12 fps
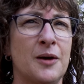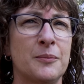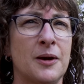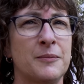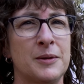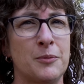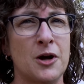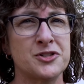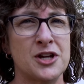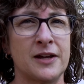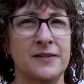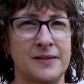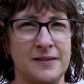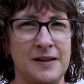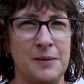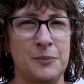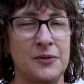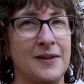upcoming projects,
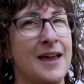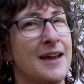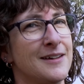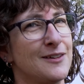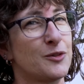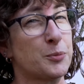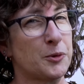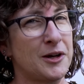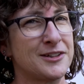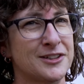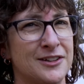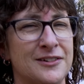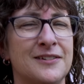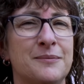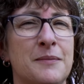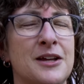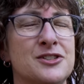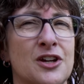tips, and inspiration
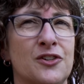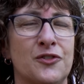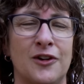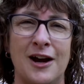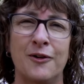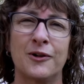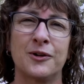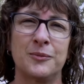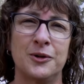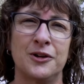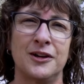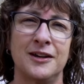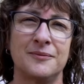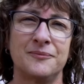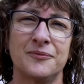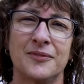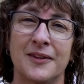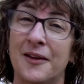made just for our community.
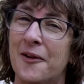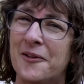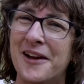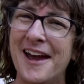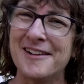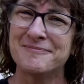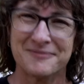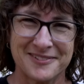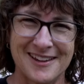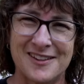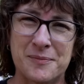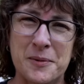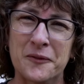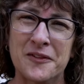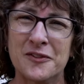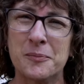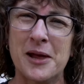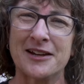Okay, let's build
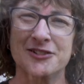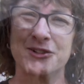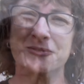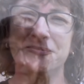this planter.